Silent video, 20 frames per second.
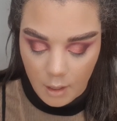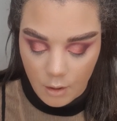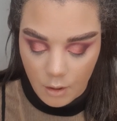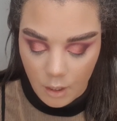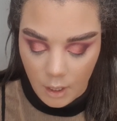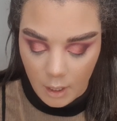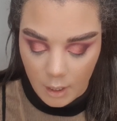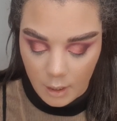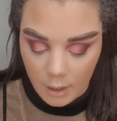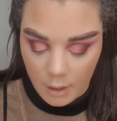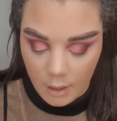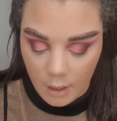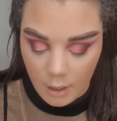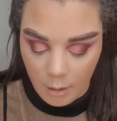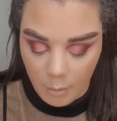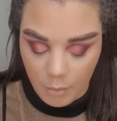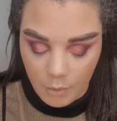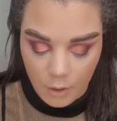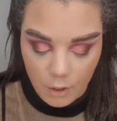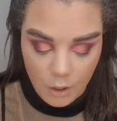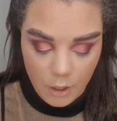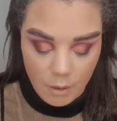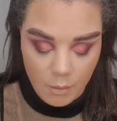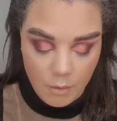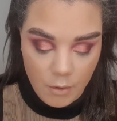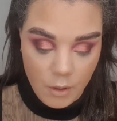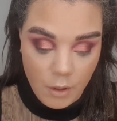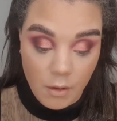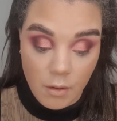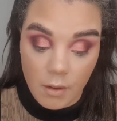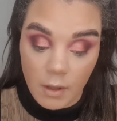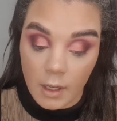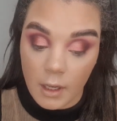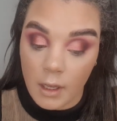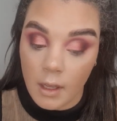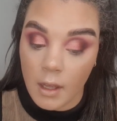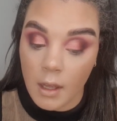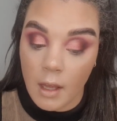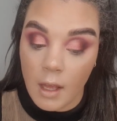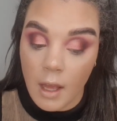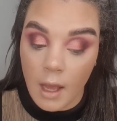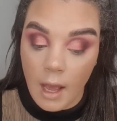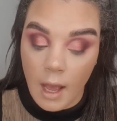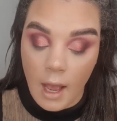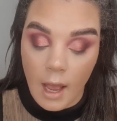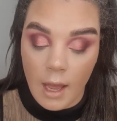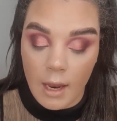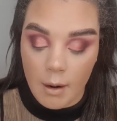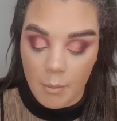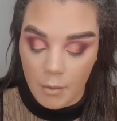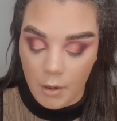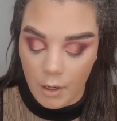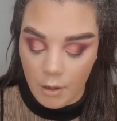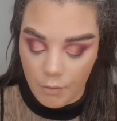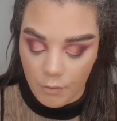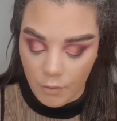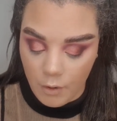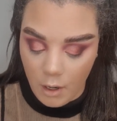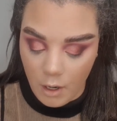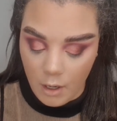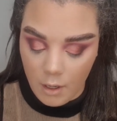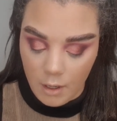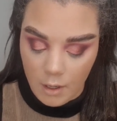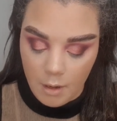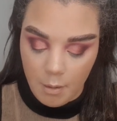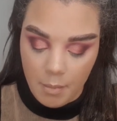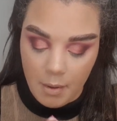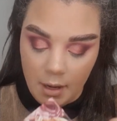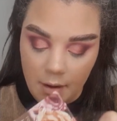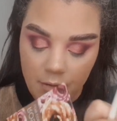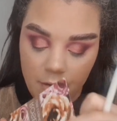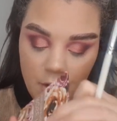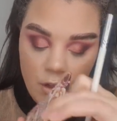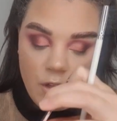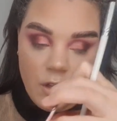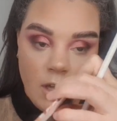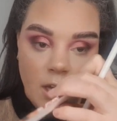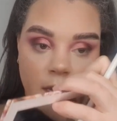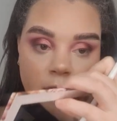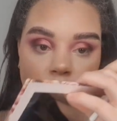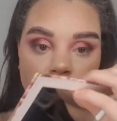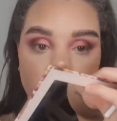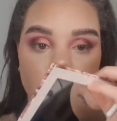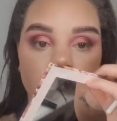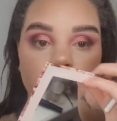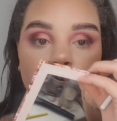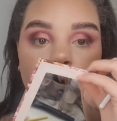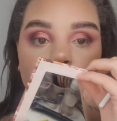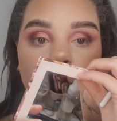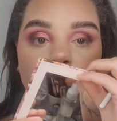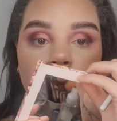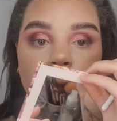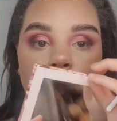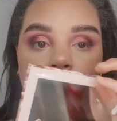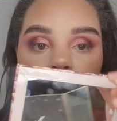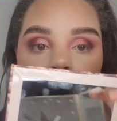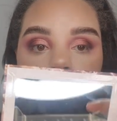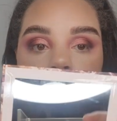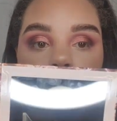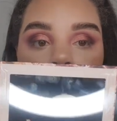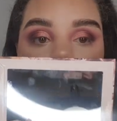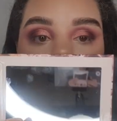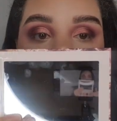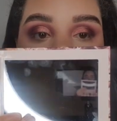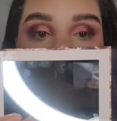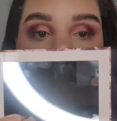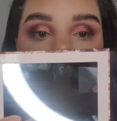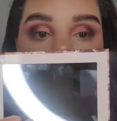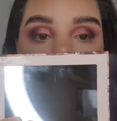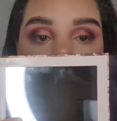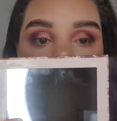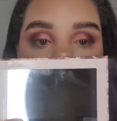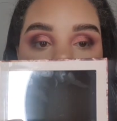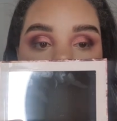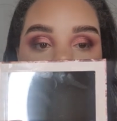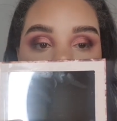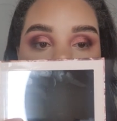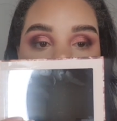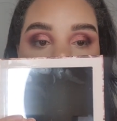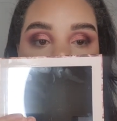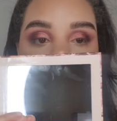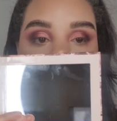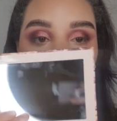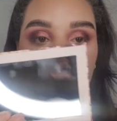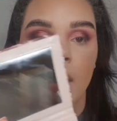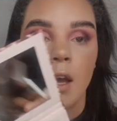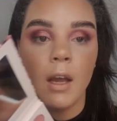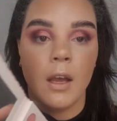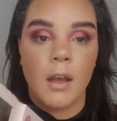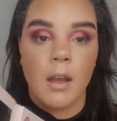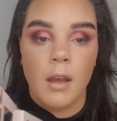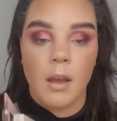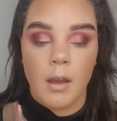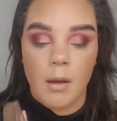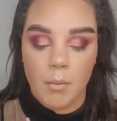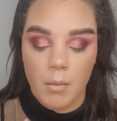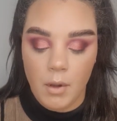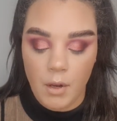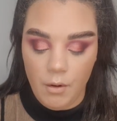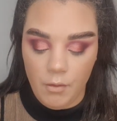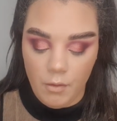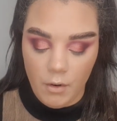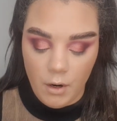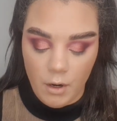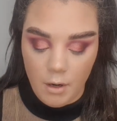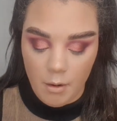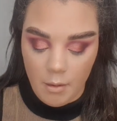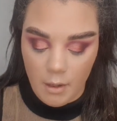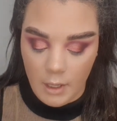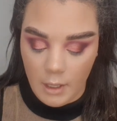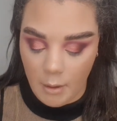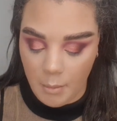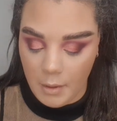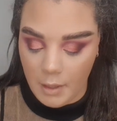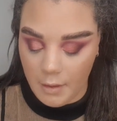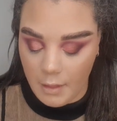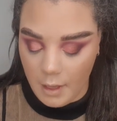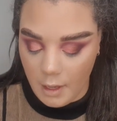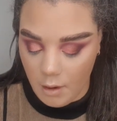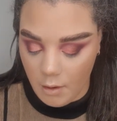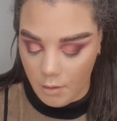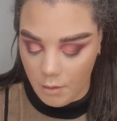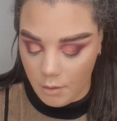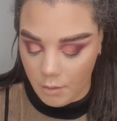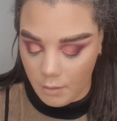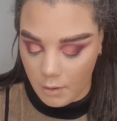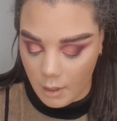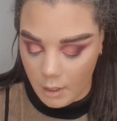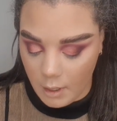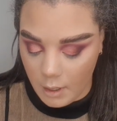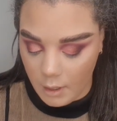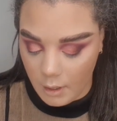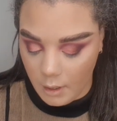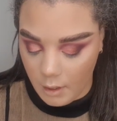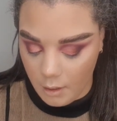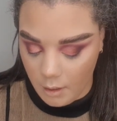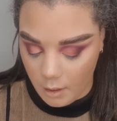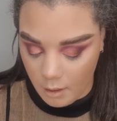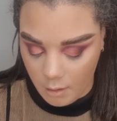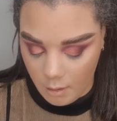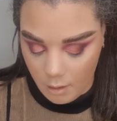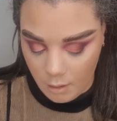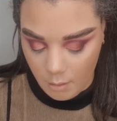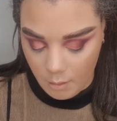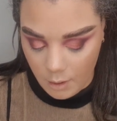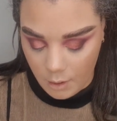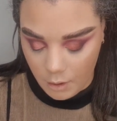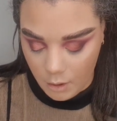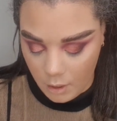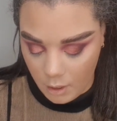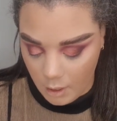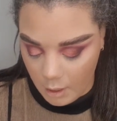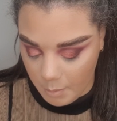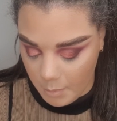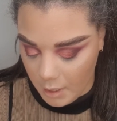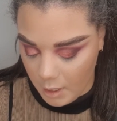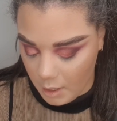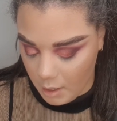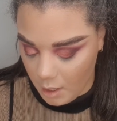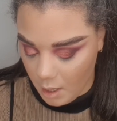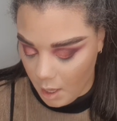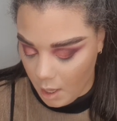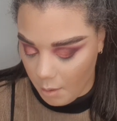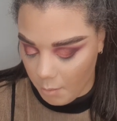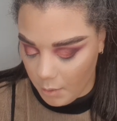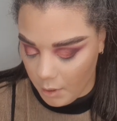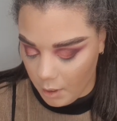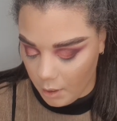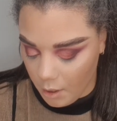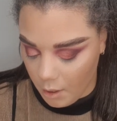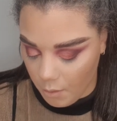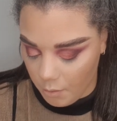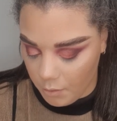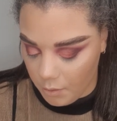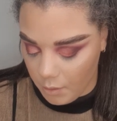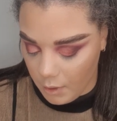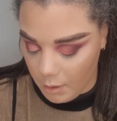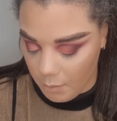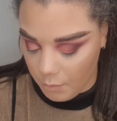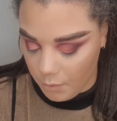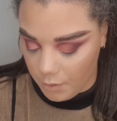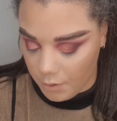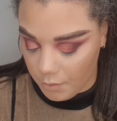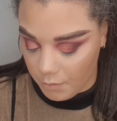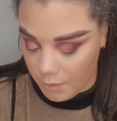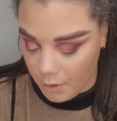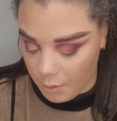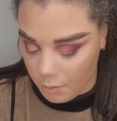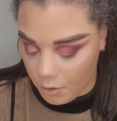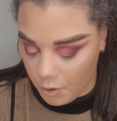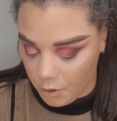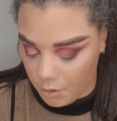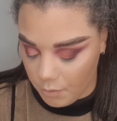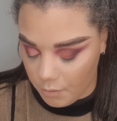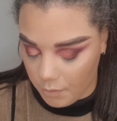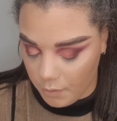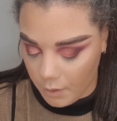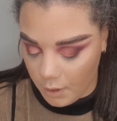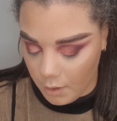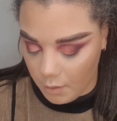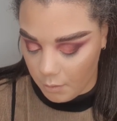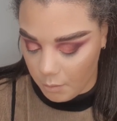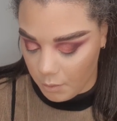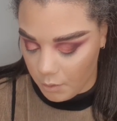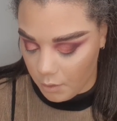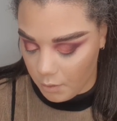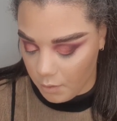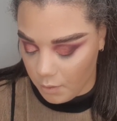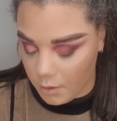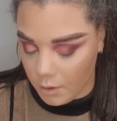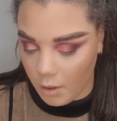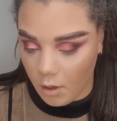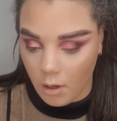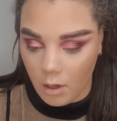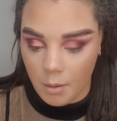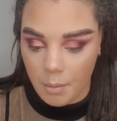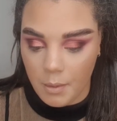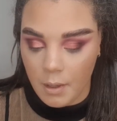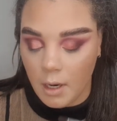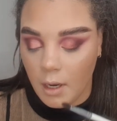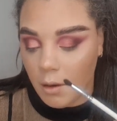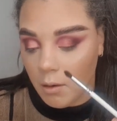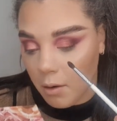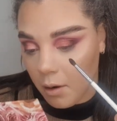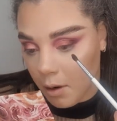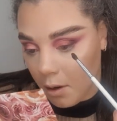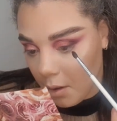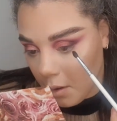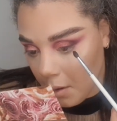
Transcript: Jaclyn Hill brush I was using, and I'm going to run a bit of the shade Fall For You, which is just that one there. I'm going to run a little bit of that under eye. Actually, am I? I'm going to go in with Devotion first, which is the dark brown,